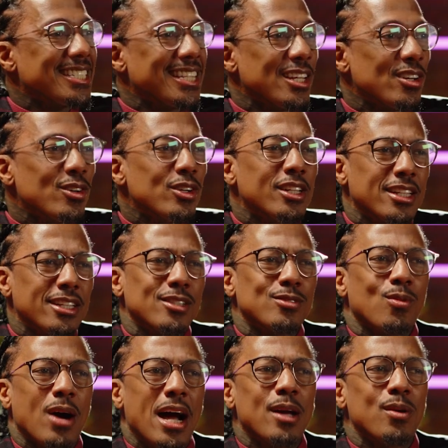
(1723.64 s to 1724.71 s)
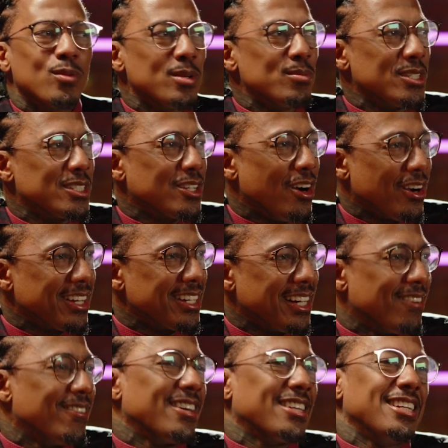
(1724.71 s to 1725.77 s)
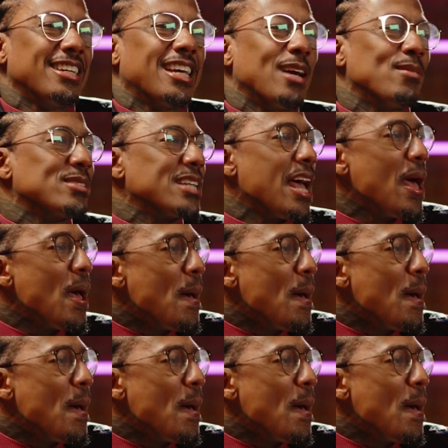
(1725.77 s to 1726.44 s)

literally these white women talking directly to cameras like,